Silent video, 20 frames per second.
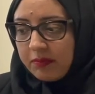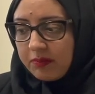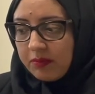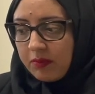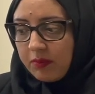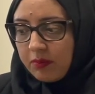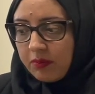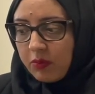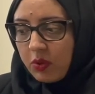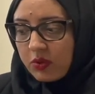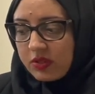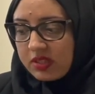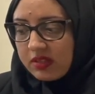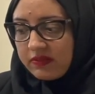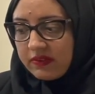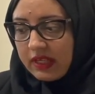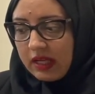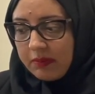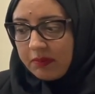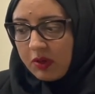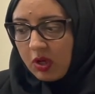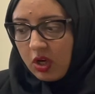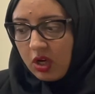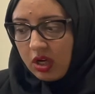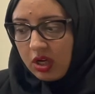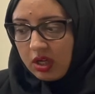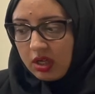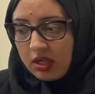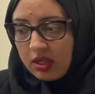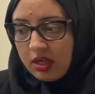most of them
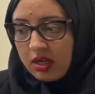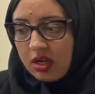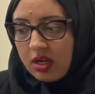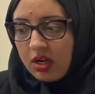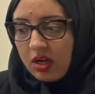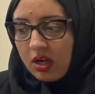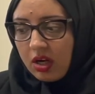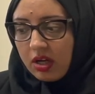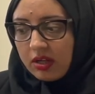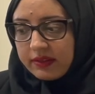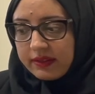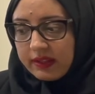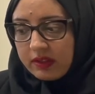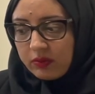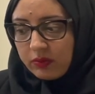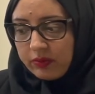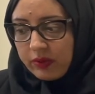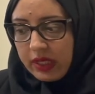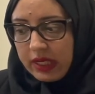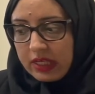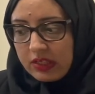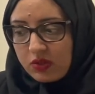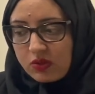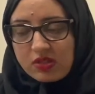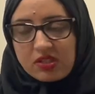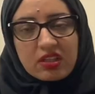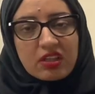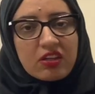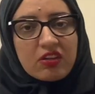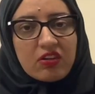are on their way to
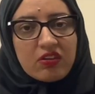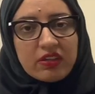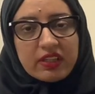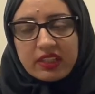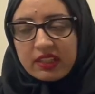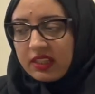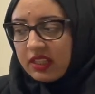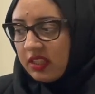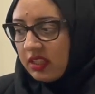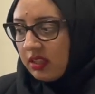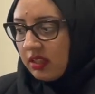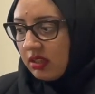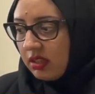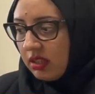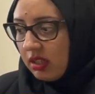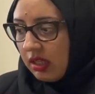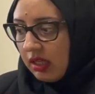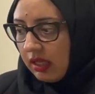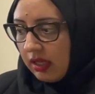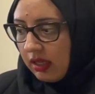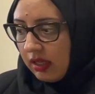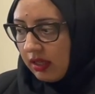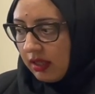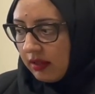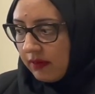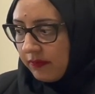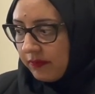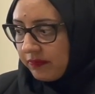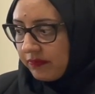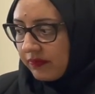securing their
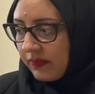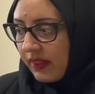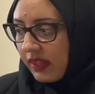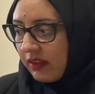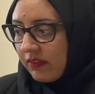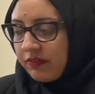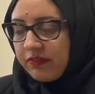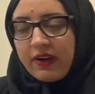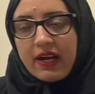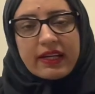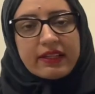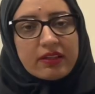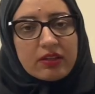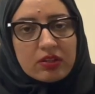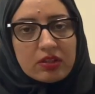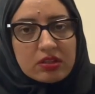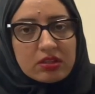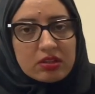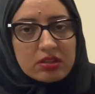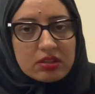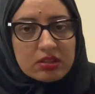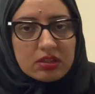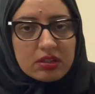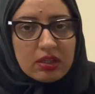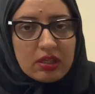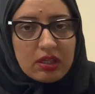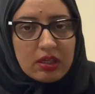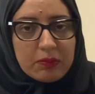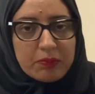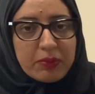final
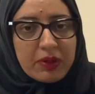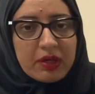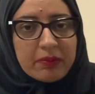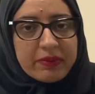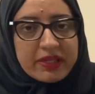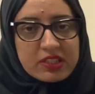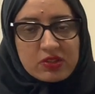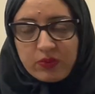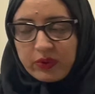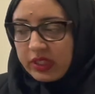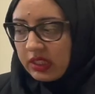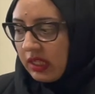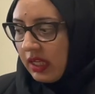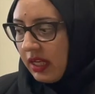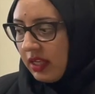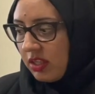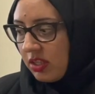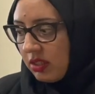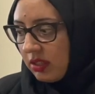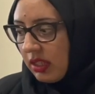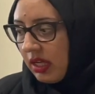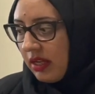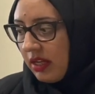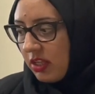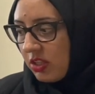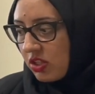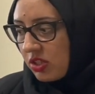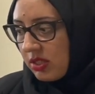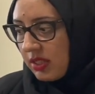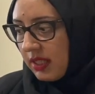permit with
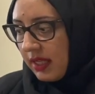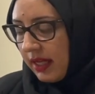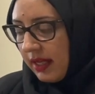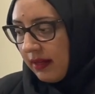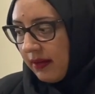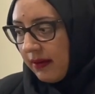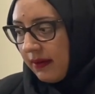KHDA.